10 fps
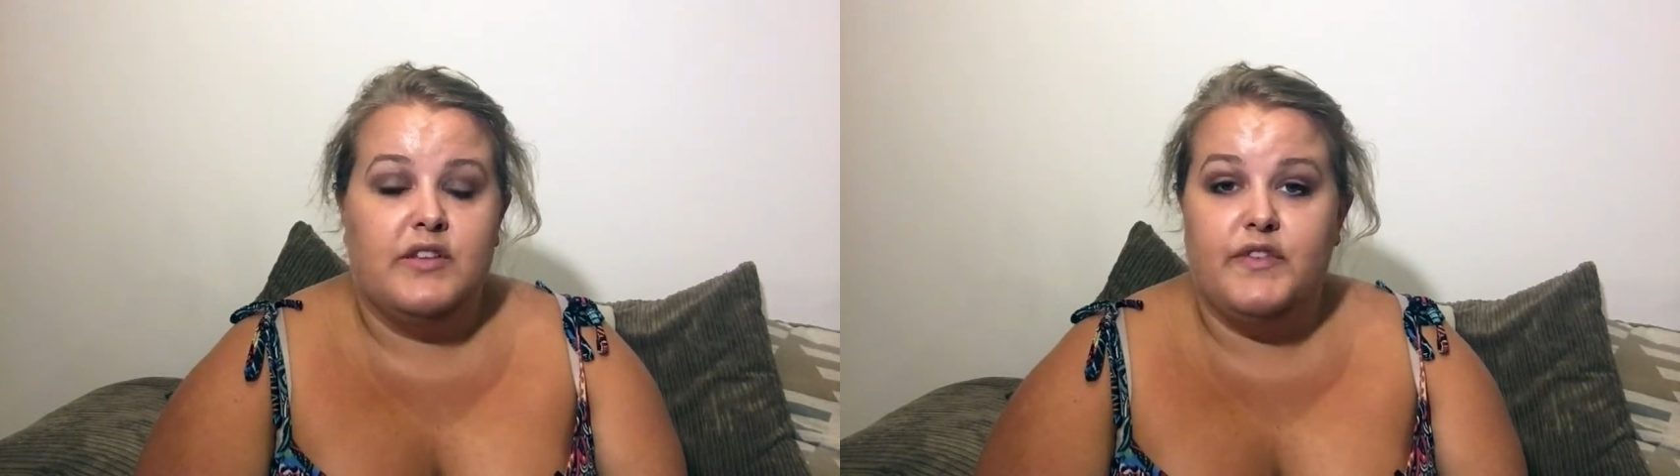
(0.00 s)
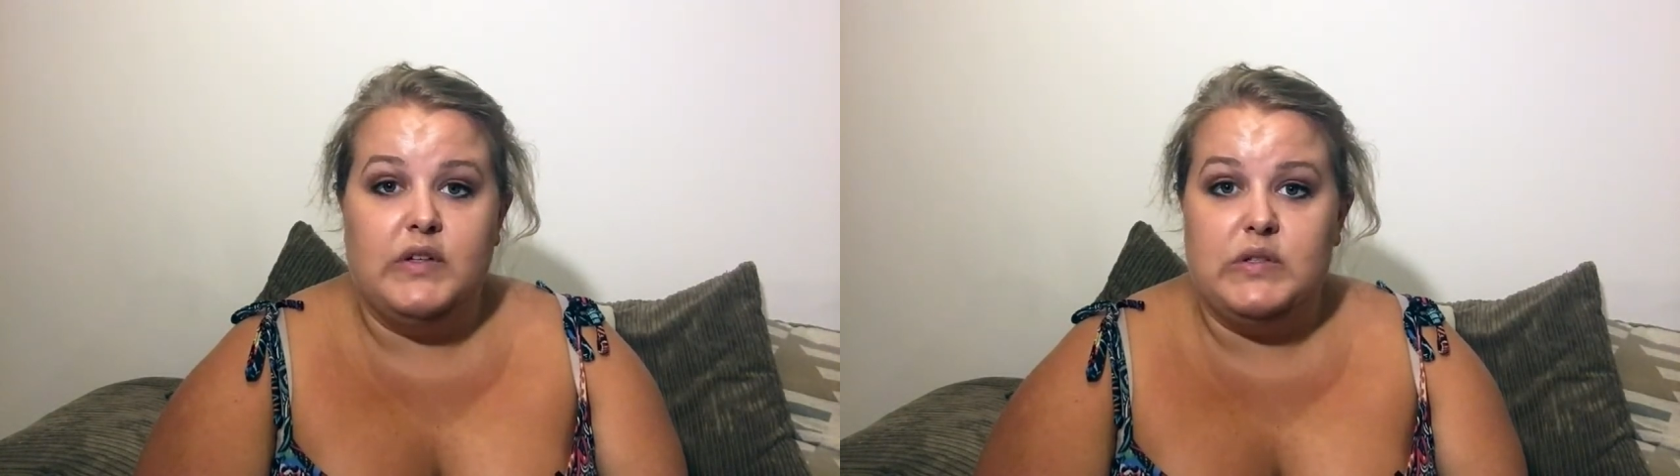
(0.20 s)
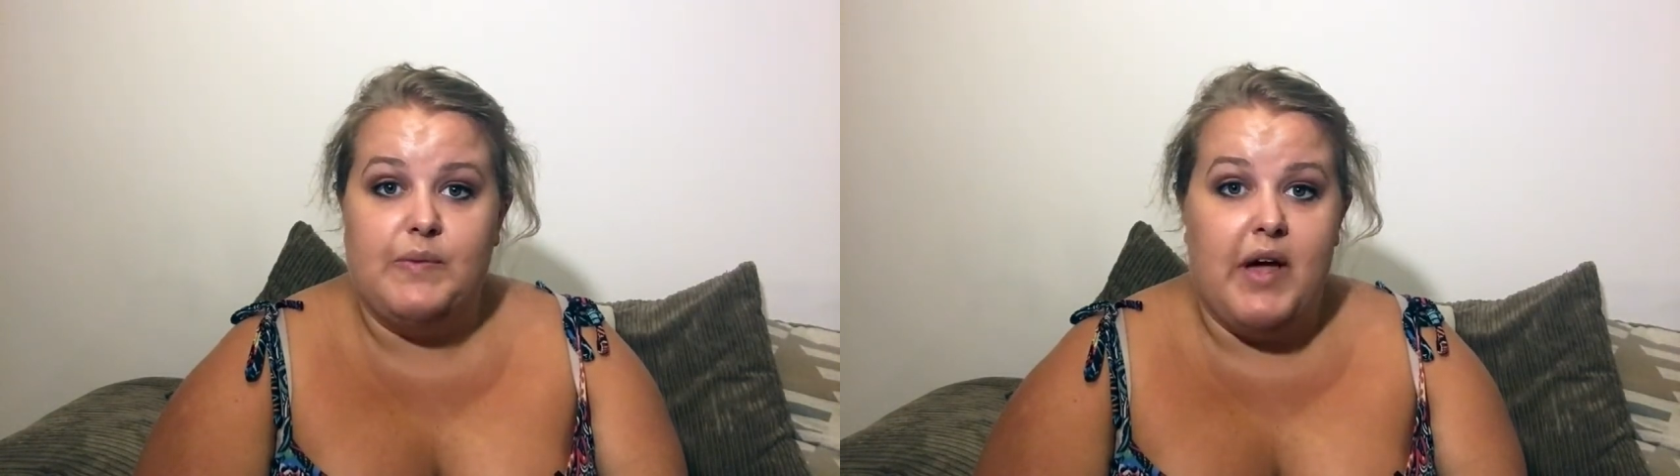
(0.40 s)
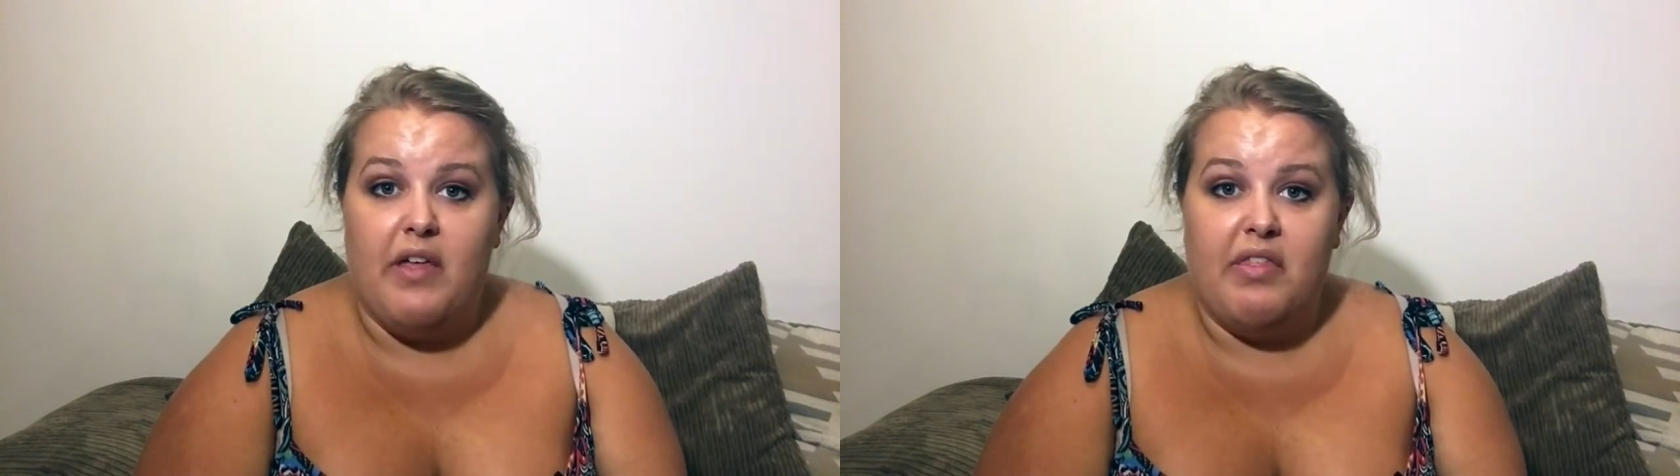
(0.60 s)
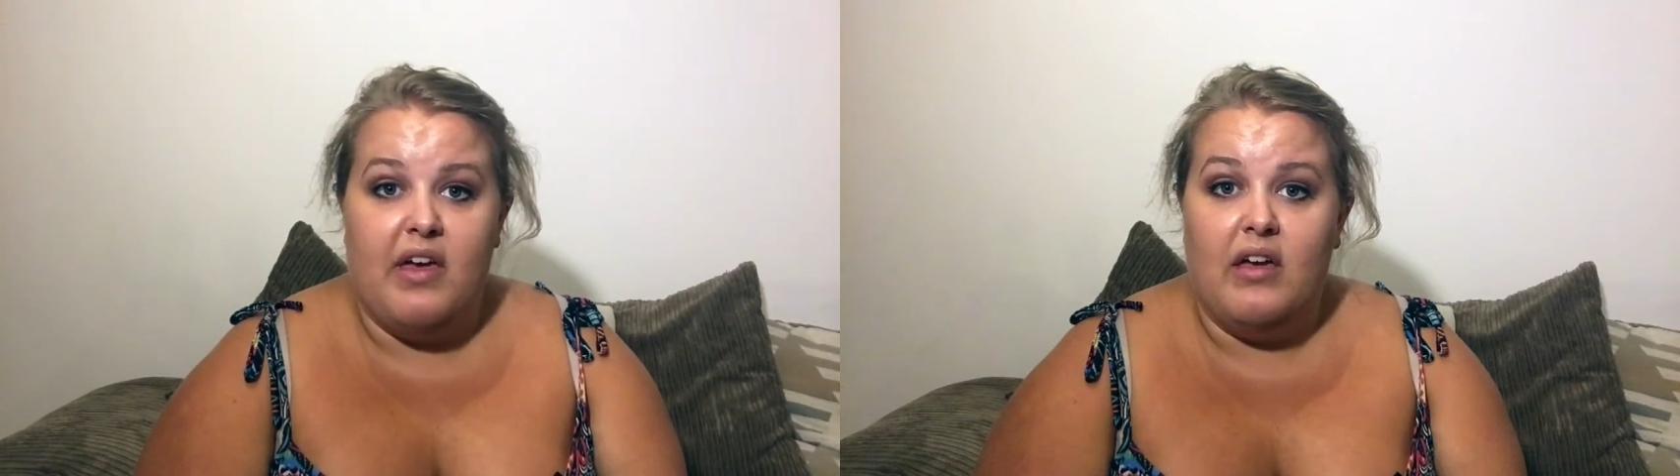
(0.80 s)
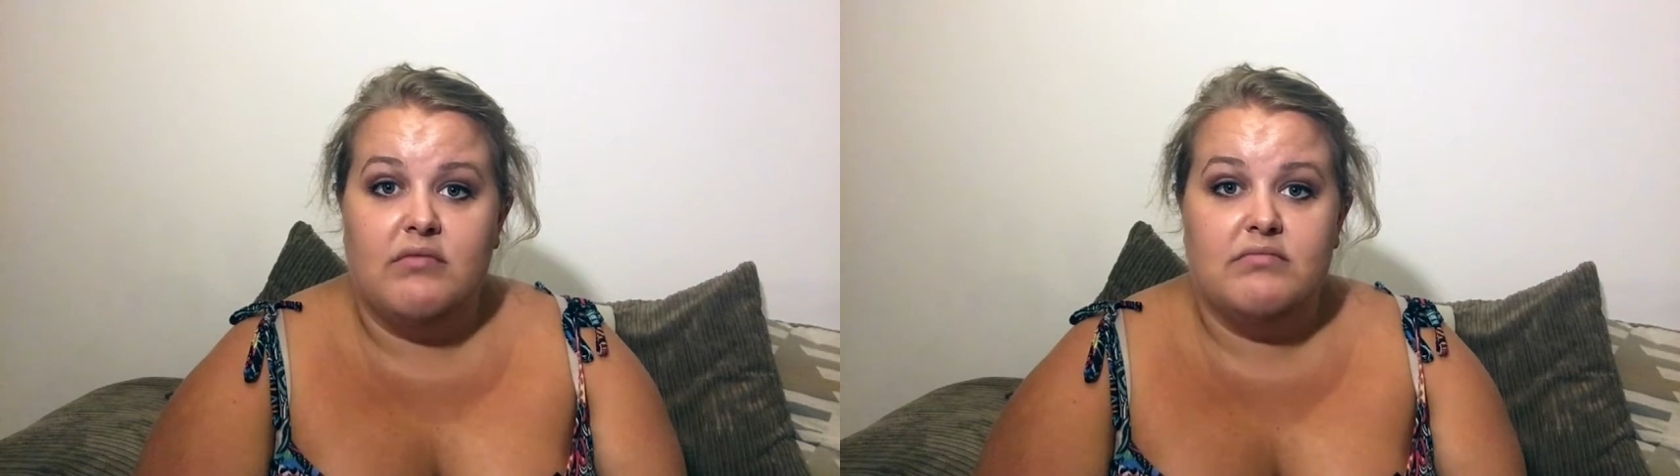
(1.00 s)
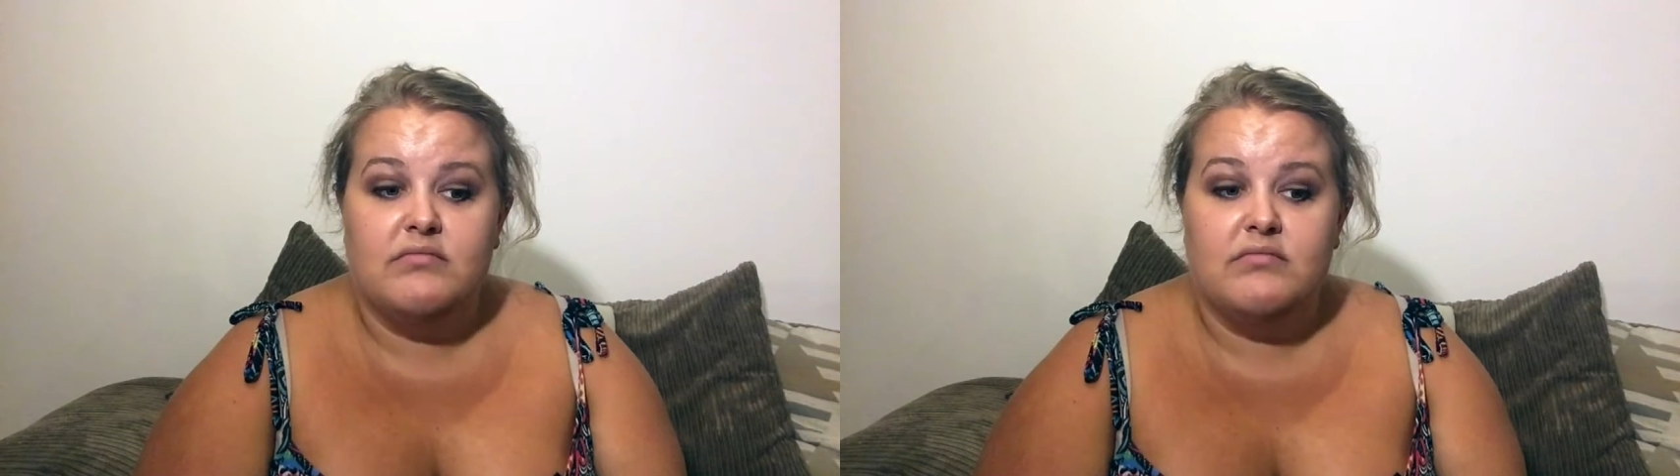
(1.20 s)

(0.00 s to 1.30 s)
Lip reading: food's worth it.